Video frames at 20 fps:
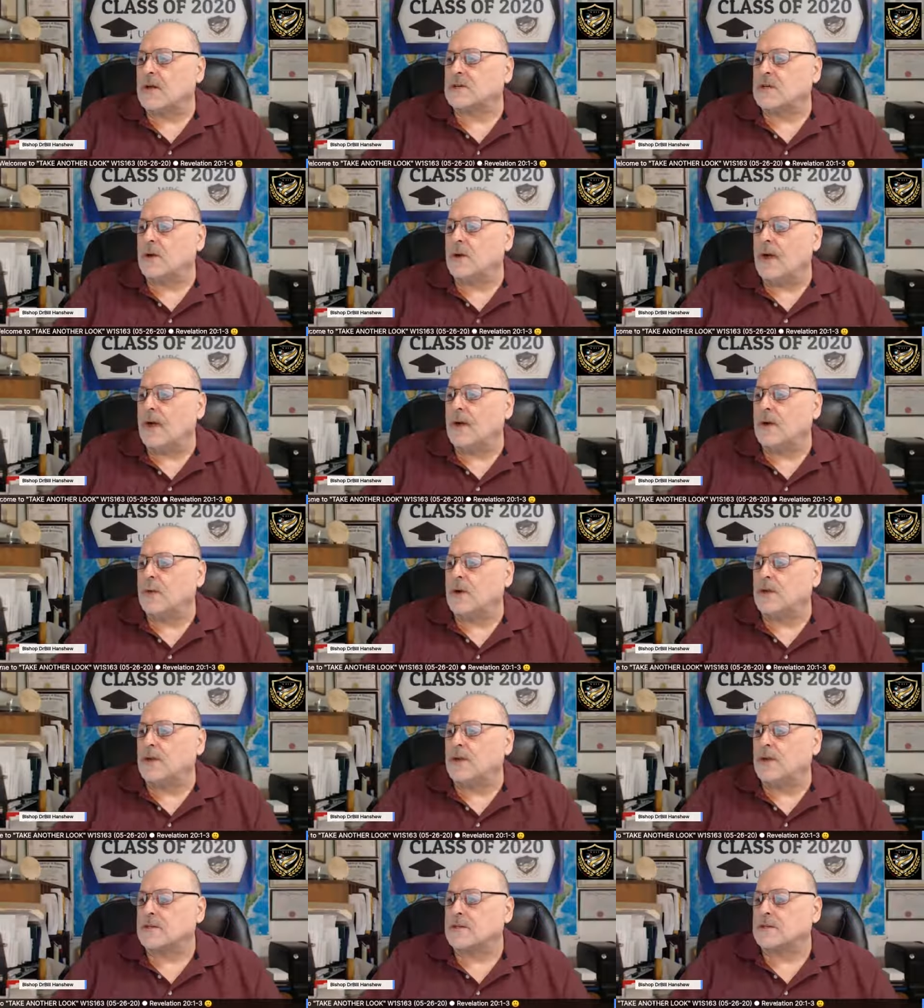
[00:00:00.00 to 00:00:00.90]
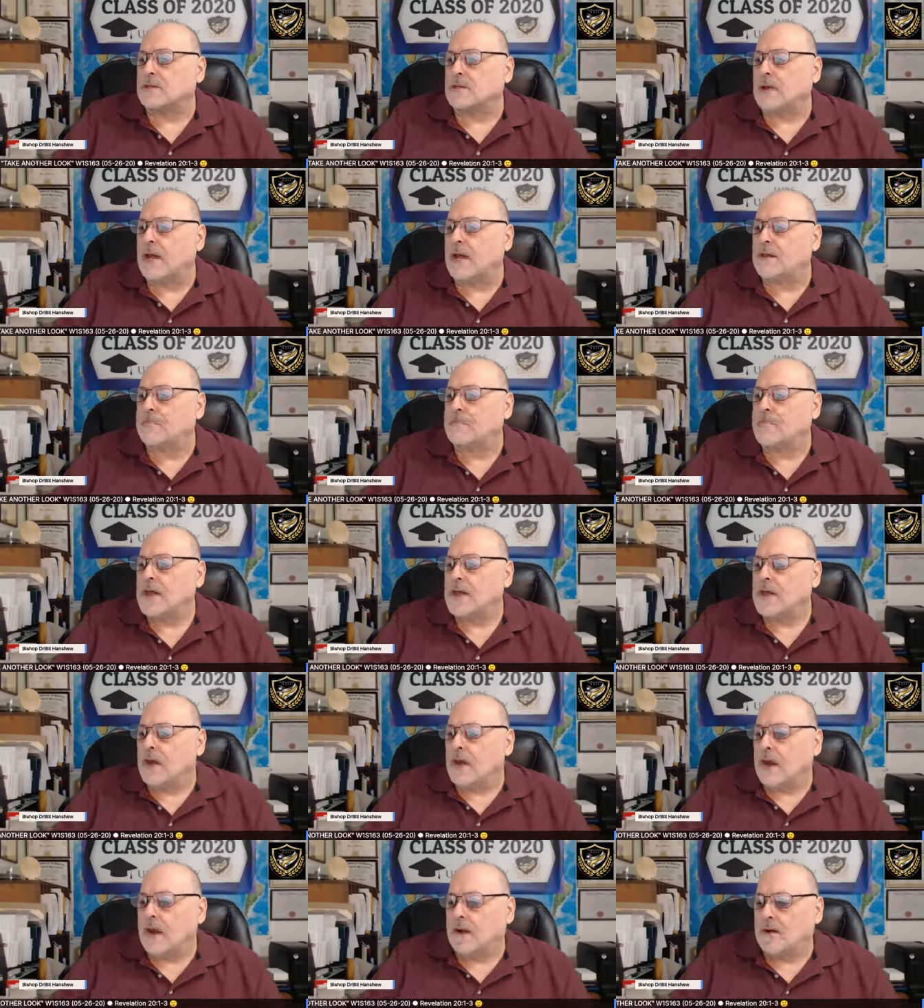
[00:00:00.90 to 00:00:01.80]
So hang with us. Okay.
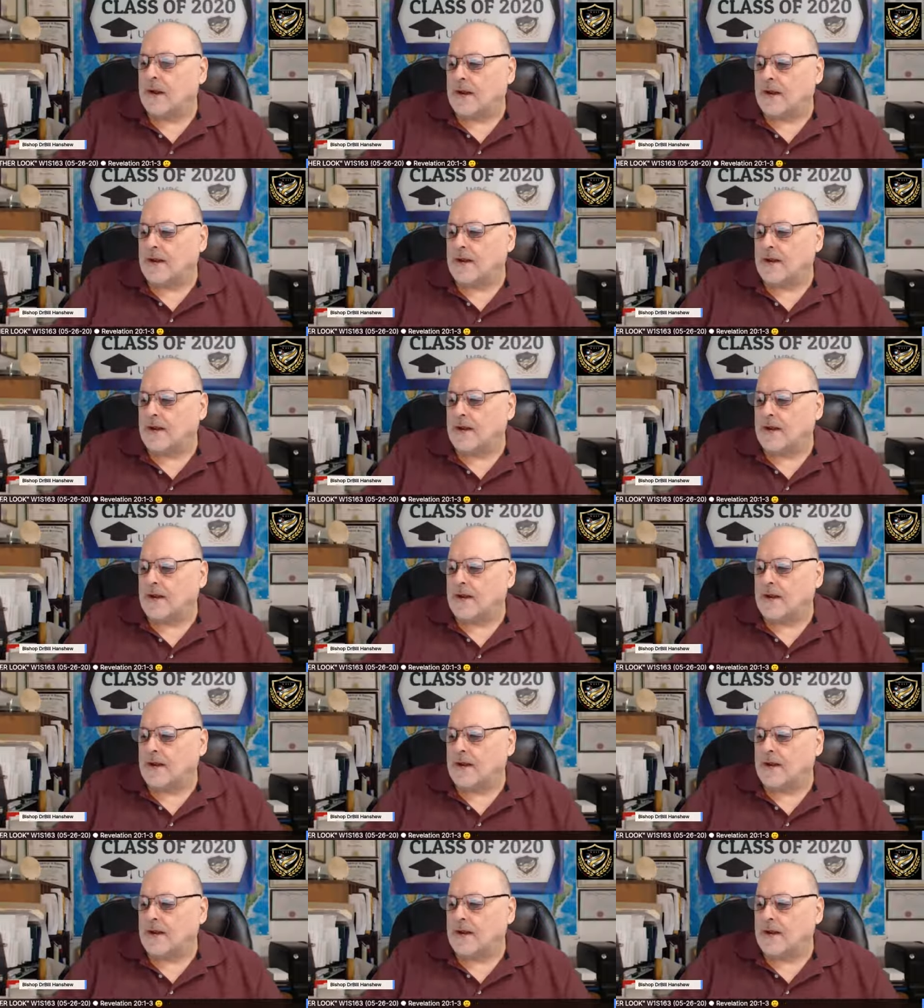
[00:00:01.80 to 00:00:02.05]
All right.